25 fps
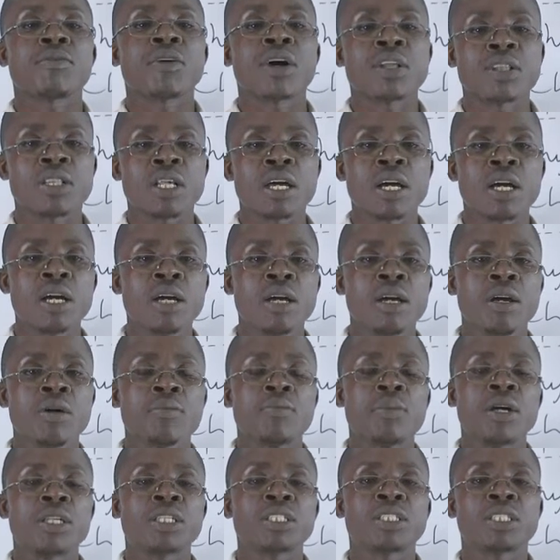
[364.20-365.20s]
further,
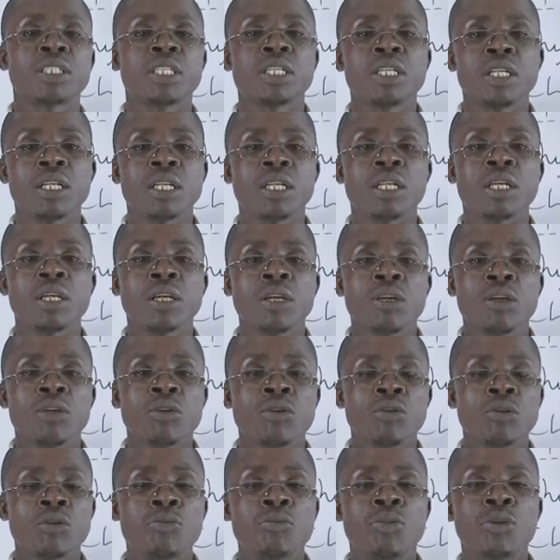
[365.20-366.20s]
but still
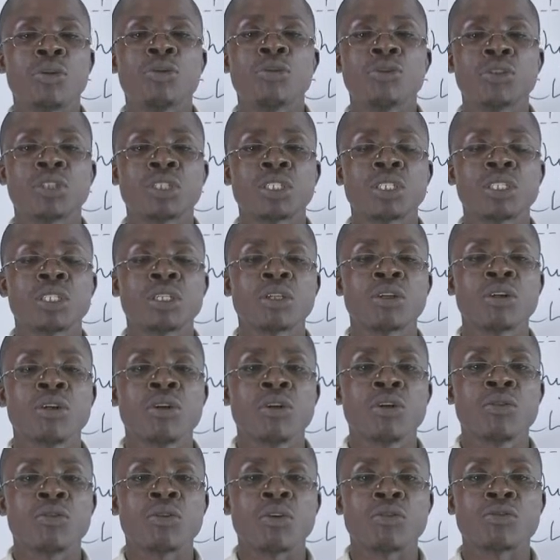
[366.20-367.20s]
you will be using
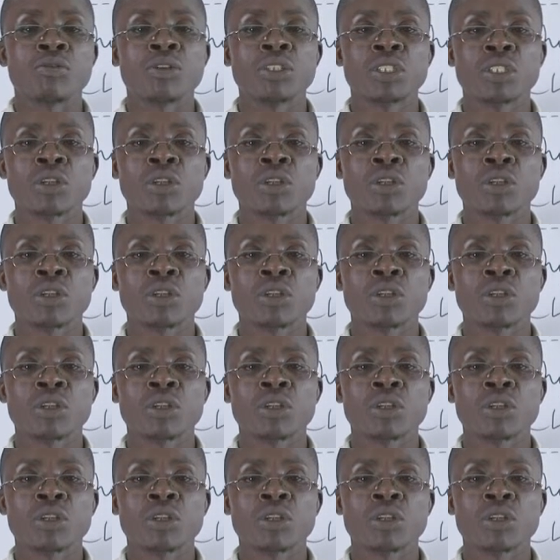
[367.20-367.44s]
your